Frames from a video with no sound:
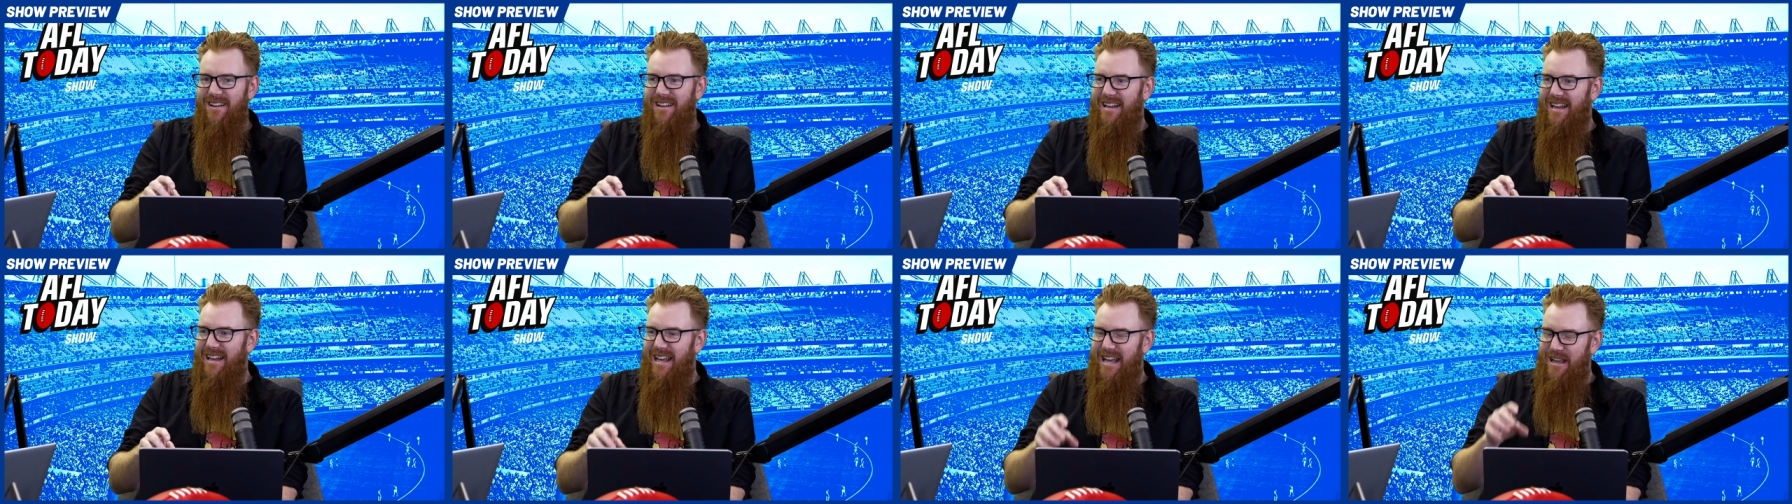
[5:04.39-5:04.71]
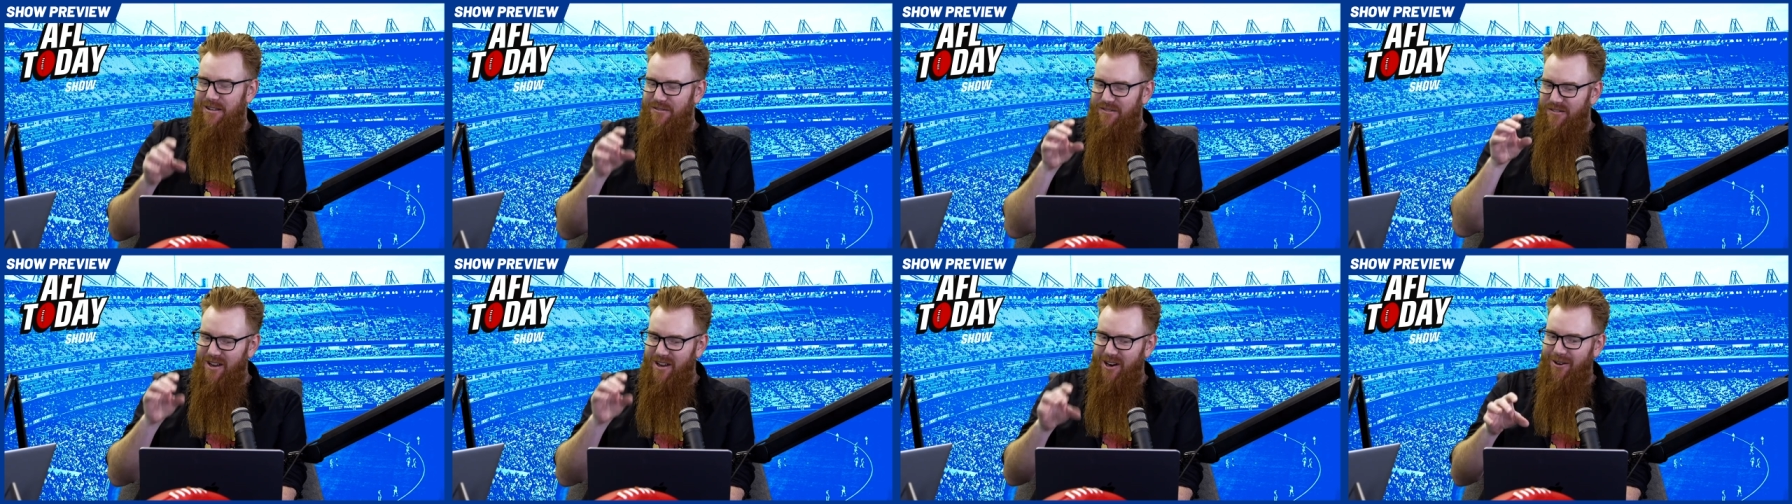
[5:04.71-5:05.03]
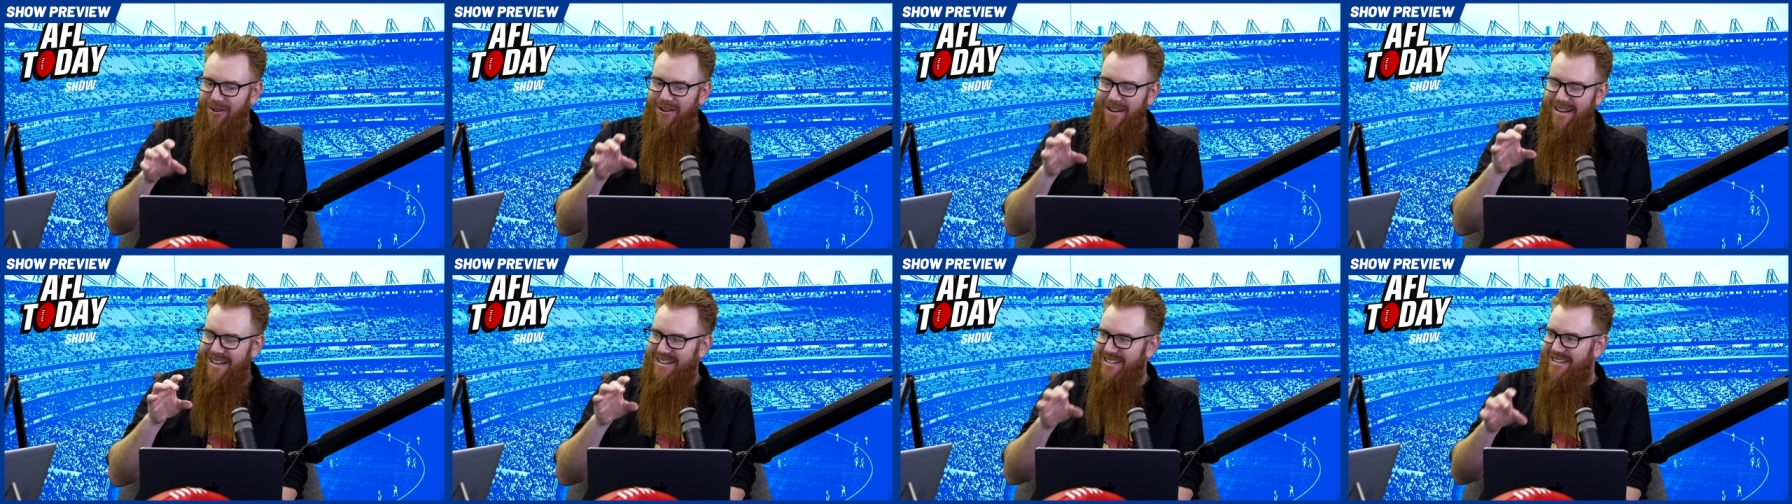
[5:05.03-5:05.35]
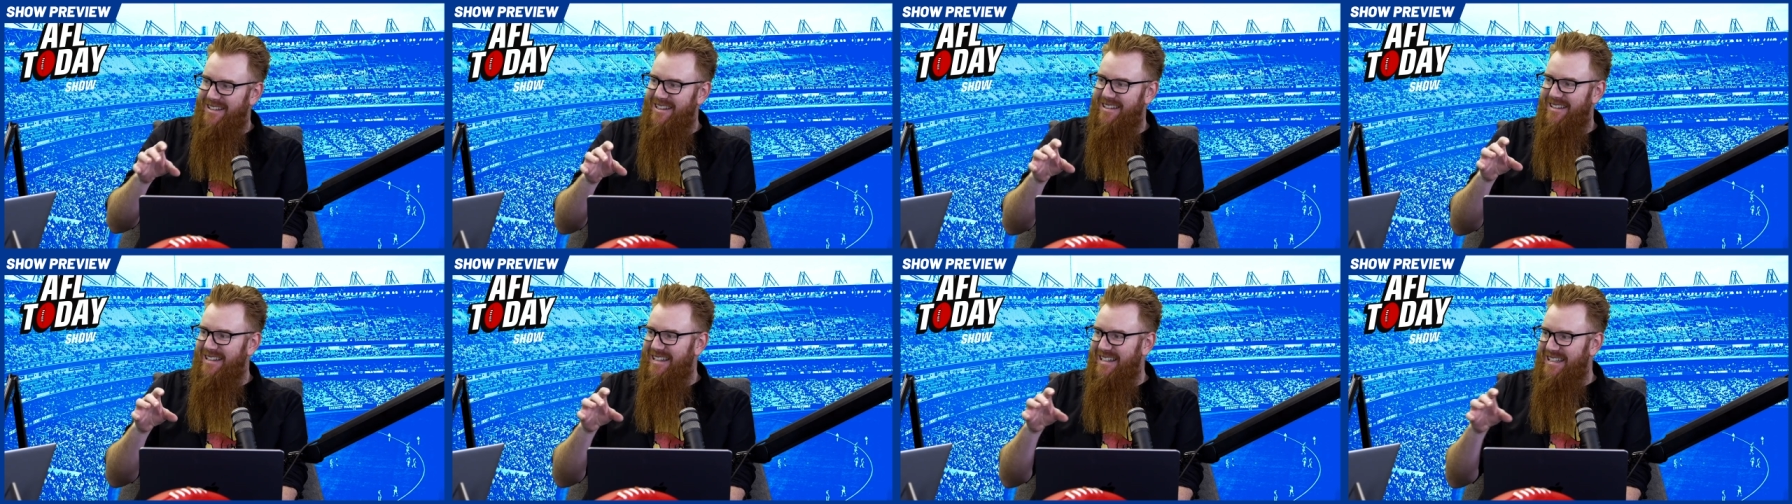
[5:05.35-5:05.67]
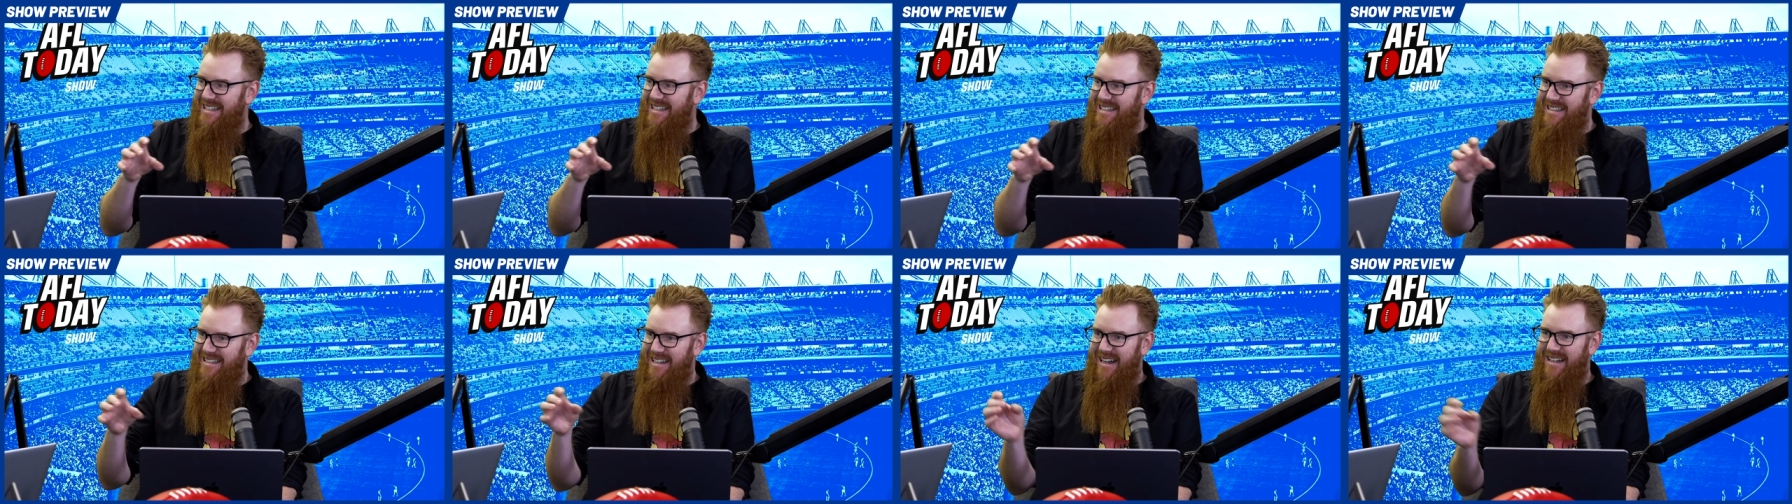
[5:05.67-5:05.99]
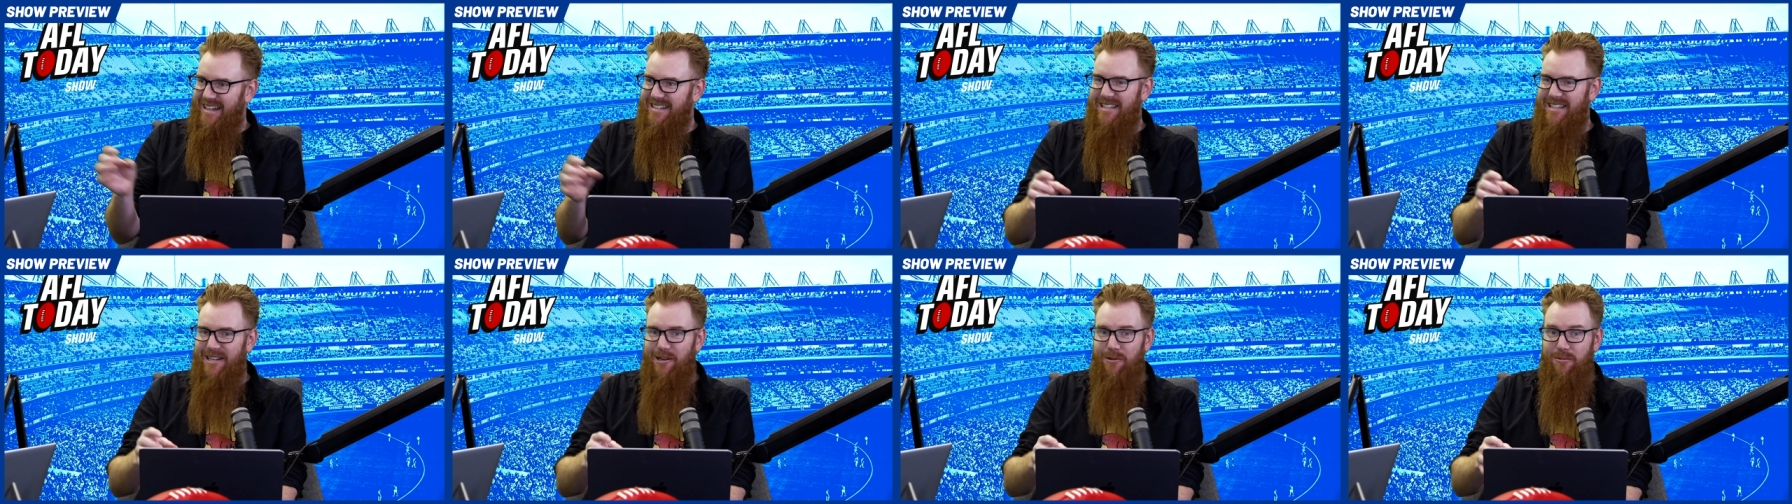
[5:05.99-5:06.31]
he very clearly
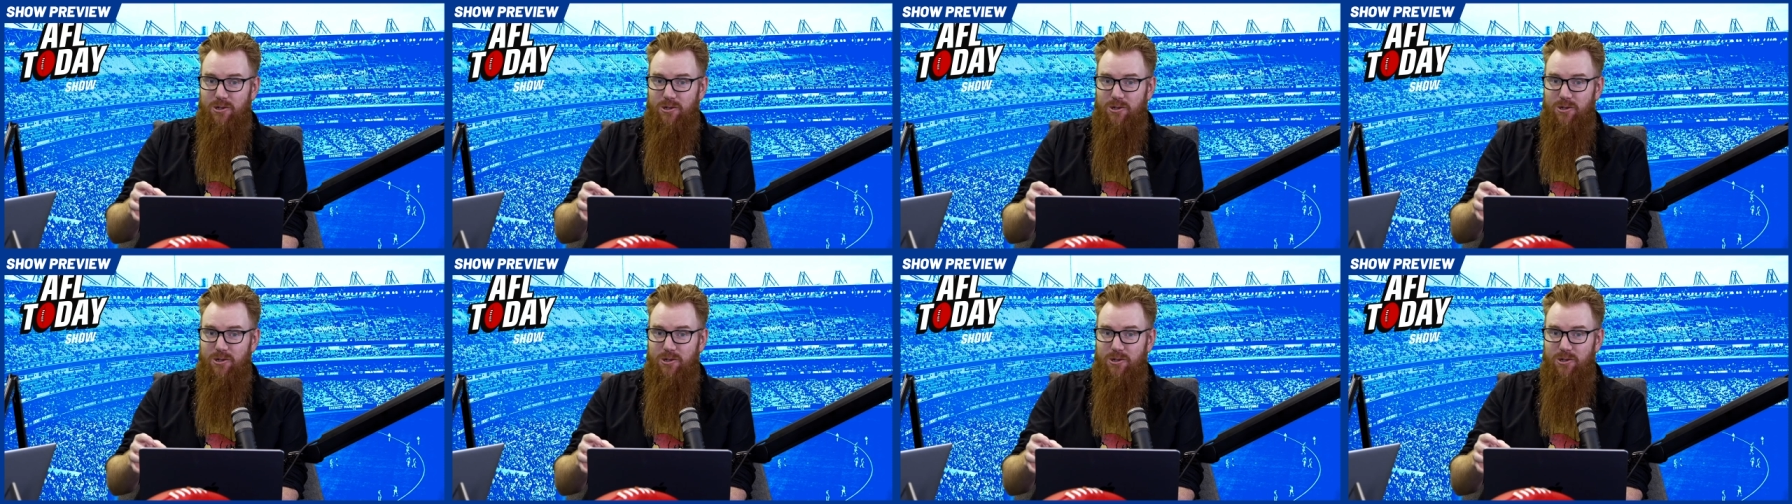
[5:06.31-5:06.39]
ducks into him.